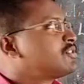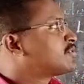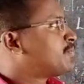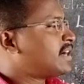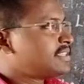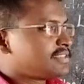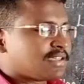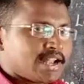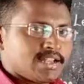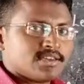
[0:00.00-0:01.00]
to spread these
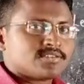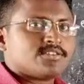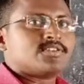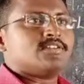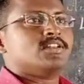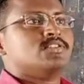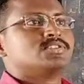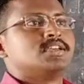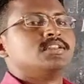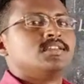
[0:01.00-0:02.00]
ideas of
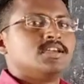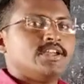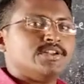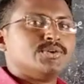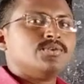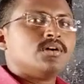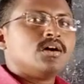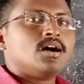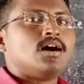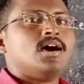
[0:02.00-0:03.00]
revolution
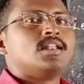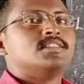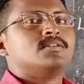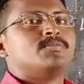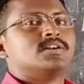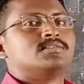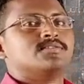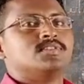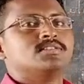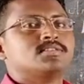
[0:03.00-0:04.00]
into all other parts
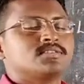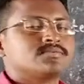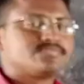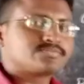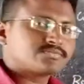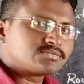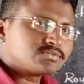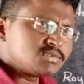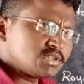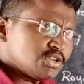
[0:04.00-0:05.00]
of this
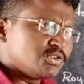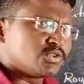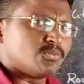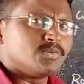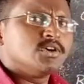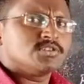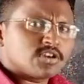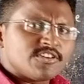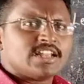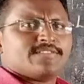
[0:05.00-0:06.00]
Europe.
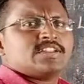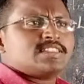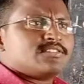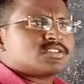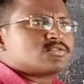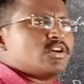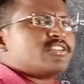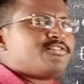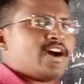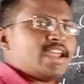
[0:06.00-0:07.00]
So when everything was
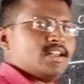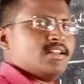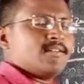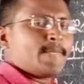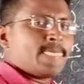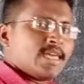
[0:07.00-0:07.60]
going fine,